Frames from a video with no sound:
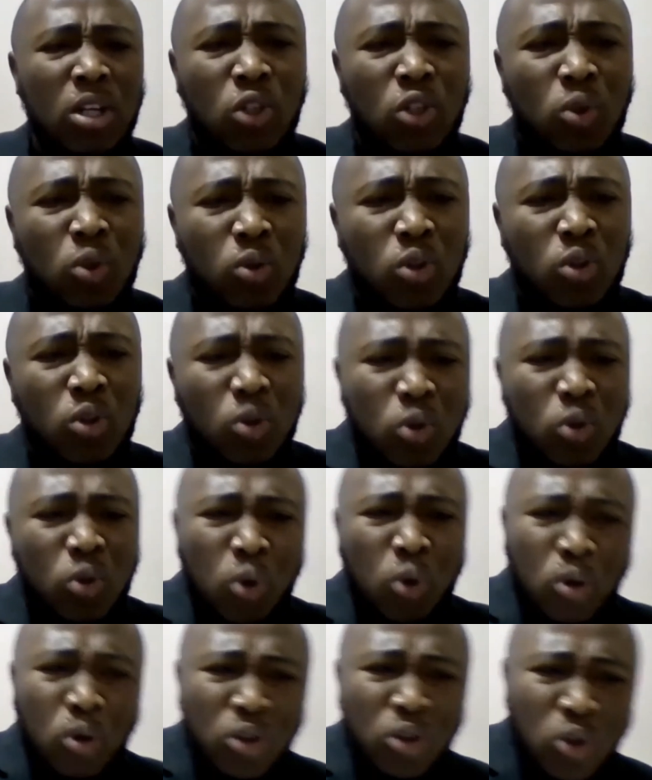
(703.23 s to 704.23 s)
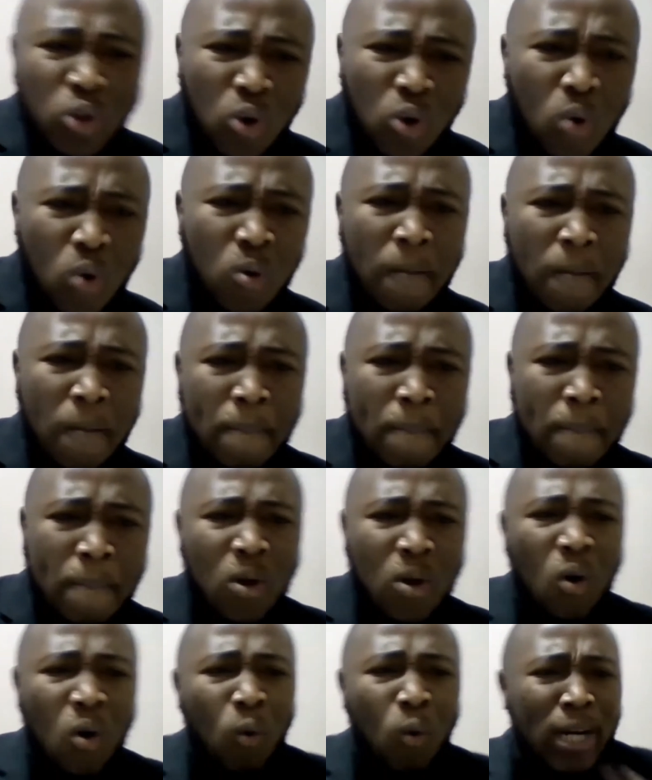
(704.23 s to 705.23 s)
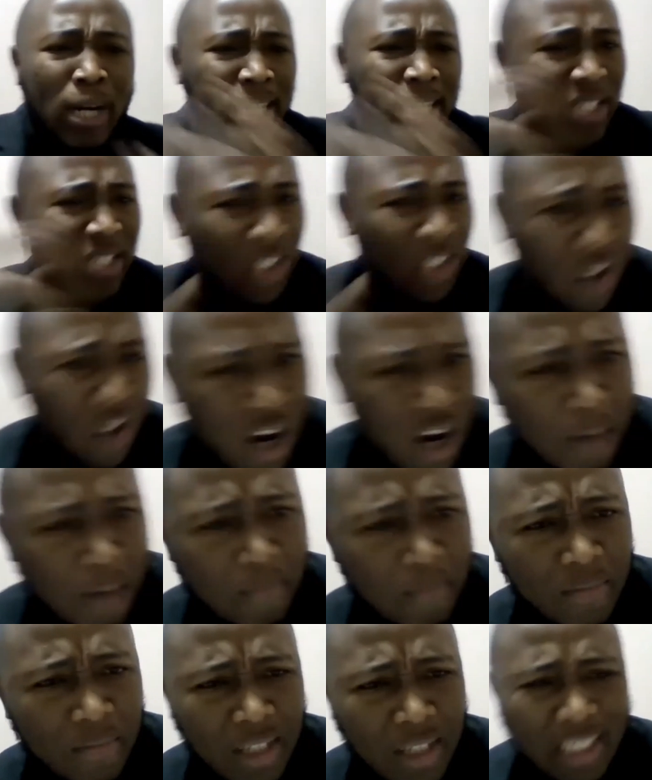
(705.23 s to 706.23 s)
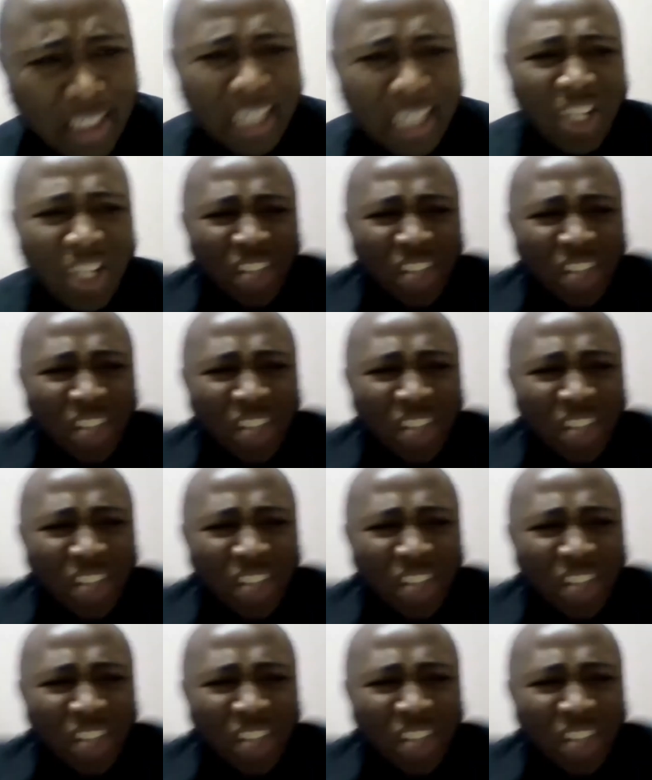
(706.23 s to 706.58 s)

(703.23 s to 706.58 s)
you, you don't know what is to come, the, the, the